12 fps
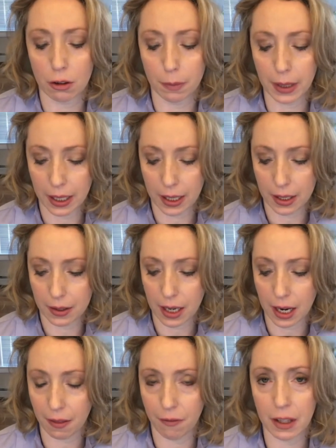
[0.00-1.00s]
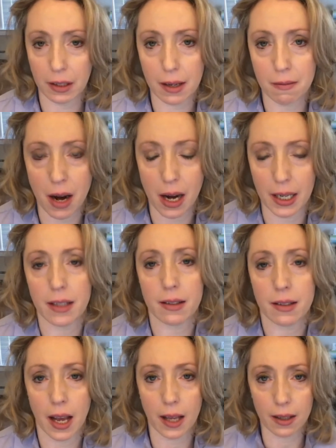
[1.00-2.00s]
Because I feel like
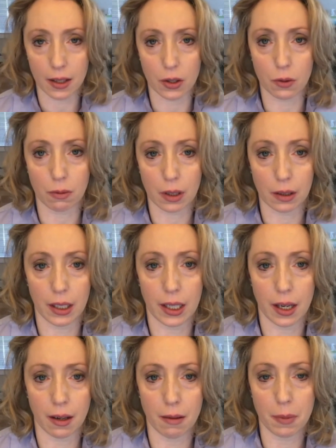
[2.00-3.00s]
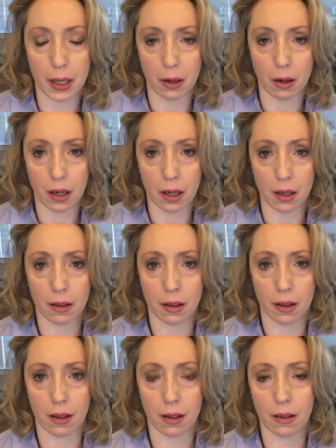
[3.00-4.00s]
mindset is really gonna be
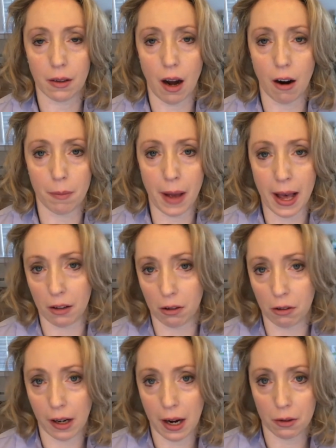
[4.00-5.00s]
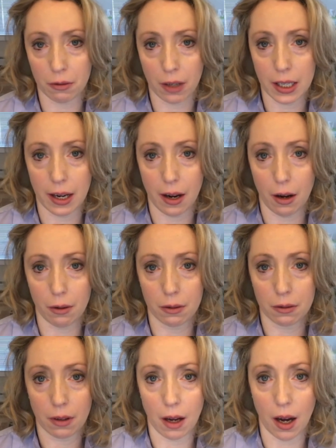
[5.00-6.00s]
our battleground right now,
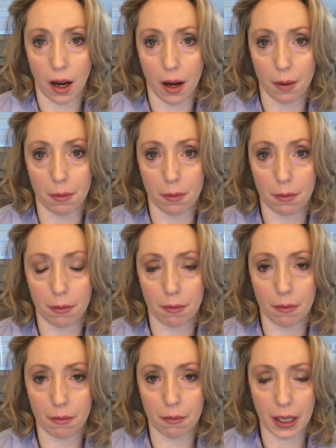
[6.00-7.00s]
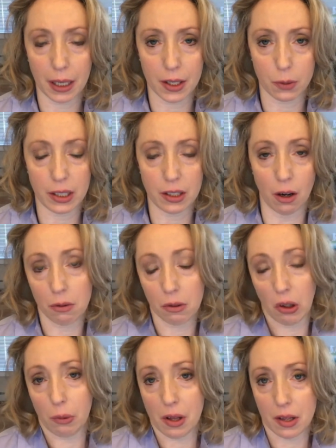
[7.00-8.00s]
because we don't know
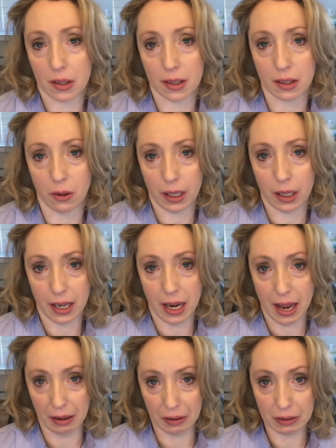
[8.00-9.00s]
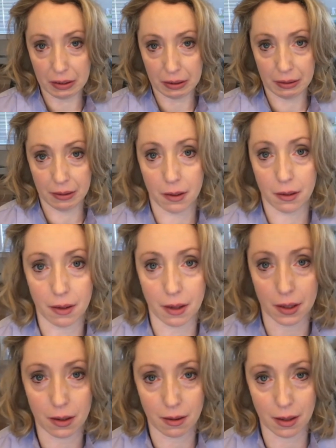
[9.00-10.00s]
when this is going to end,
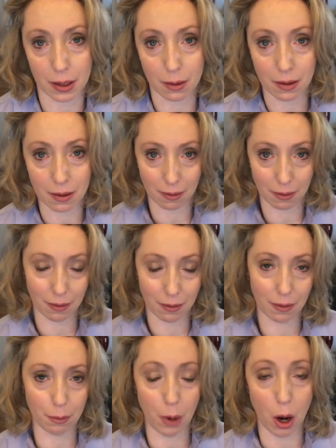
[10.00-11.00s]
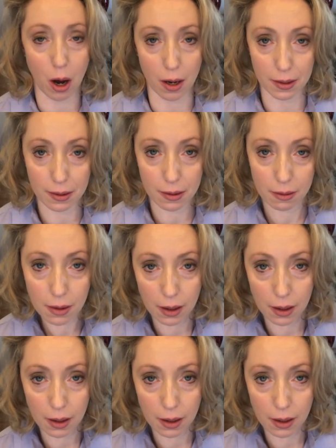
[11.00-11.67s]
this pause.